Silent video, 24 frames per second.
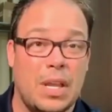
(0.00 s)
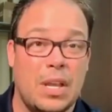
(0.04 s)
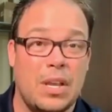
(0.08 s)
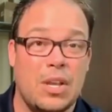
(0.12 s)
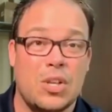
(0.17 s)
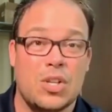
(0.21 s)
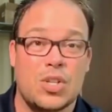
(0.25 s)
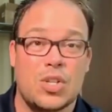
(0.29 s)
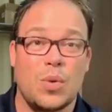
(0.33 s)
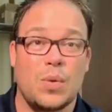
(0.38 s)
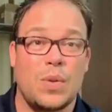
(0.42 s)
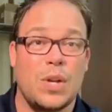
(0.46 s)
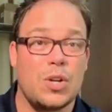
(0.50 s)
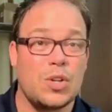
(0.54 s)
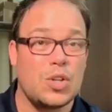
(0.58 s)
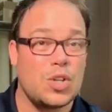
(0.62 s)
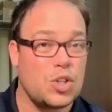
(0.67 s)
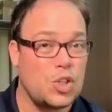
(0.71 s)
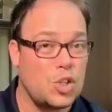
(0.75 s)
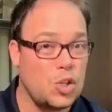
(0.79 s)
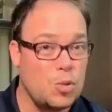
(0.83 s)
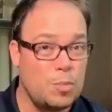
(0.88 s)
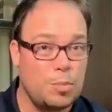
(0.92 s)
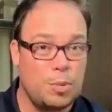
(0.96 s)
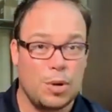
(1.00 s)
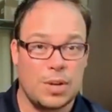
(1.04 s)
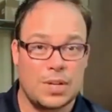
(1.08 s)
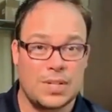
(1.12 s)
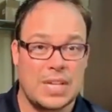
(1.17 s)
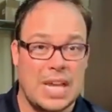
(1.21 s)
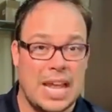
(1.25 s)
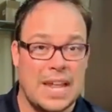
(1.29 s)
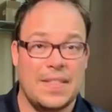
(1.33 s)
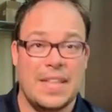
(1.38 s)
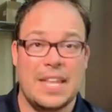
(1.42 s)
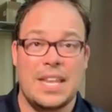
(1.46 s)
So they're super
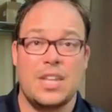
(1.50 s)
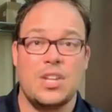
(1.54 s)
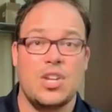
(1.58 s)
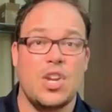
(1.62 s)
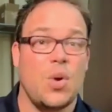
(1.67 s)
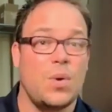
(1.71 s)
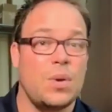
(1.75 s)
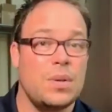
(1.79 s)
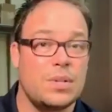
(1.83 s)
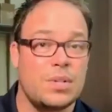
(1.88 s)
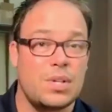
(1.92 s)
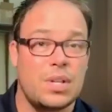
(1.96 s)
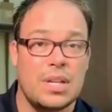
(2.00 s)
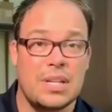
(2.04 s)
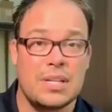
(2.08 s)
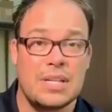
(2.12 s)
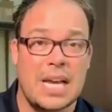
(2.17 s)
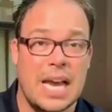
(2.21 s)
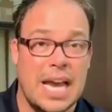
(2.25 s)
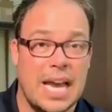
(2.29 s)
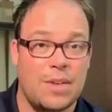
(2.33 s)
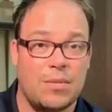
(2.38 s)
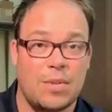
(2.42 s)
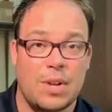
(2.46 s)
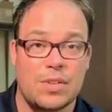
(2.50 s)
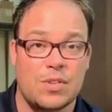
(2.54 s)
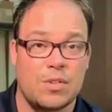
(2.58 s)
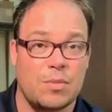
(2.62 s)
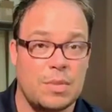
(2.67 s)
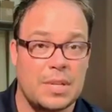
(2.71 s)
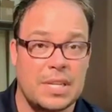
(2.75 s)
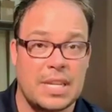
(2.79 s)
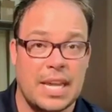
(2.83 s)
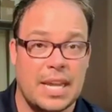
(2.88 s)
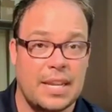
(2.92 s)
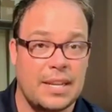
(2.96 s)
excited. They didn't know he was going to die and raise from the
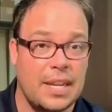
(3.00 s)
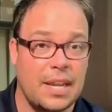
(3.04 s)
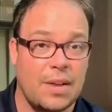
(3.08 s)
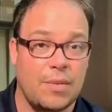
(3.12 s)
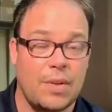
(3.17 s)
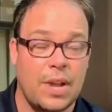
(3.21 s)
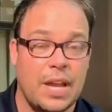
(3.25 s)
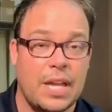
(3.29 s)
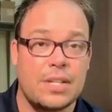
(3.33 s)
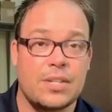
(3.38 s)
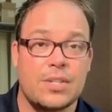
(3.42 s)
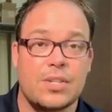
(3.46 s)
dead yet, right?